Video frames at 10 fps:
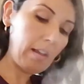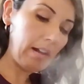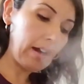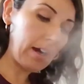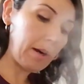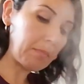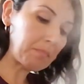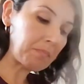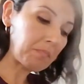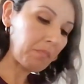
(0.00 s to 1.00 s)

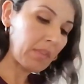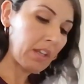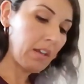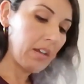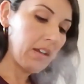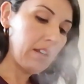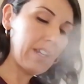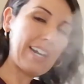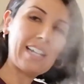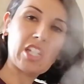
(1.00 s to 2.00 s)

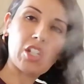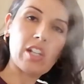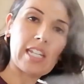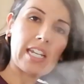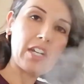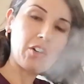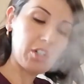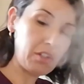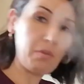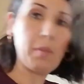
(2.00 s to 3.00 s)
kind of the sauce adhere
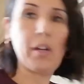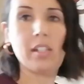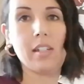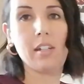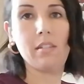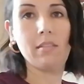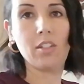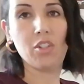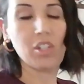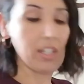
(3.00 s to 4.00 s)
to the pasta.
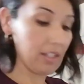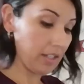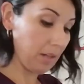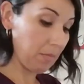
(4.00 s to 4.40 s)
You're just seeing steam